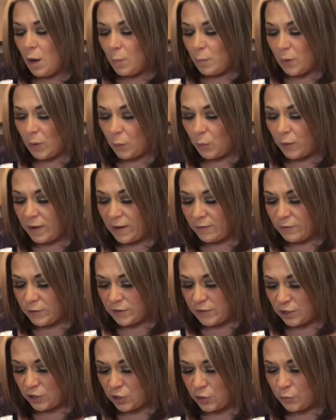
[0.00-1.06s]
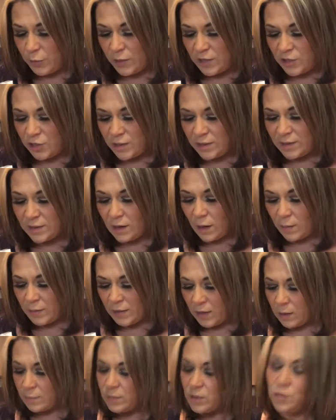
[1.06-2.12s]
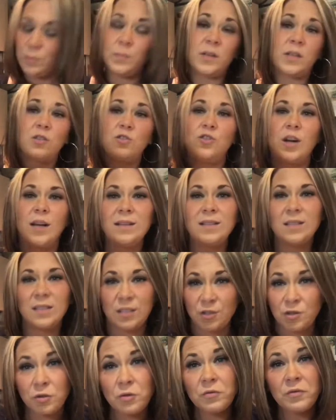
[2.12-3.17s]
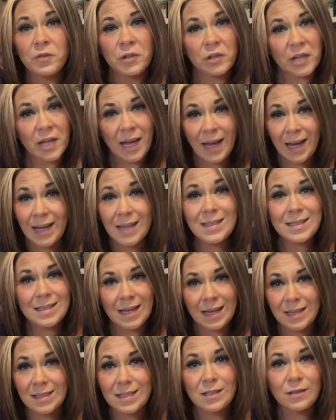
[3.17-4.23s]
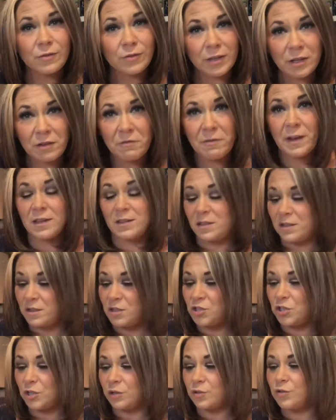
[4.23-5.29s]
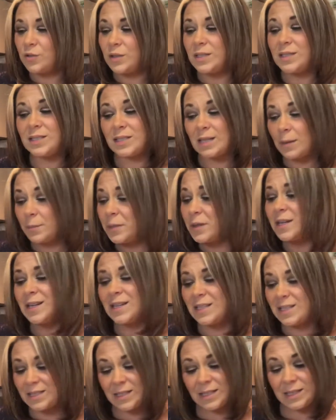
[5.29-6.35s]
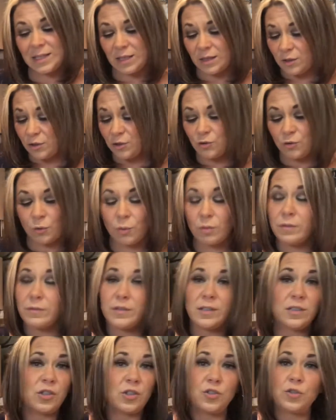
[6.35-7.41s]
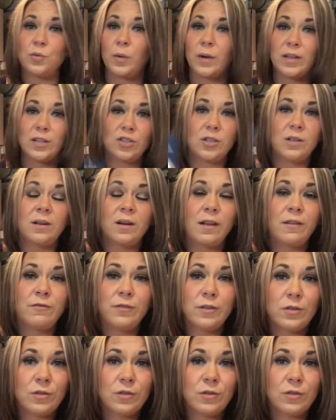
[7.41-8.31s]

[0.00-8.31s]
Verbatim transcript: But whatever situation is coming up to be addressed, I do feel it has negatively affected the children. Somebody needs to get control of a situation, and I feel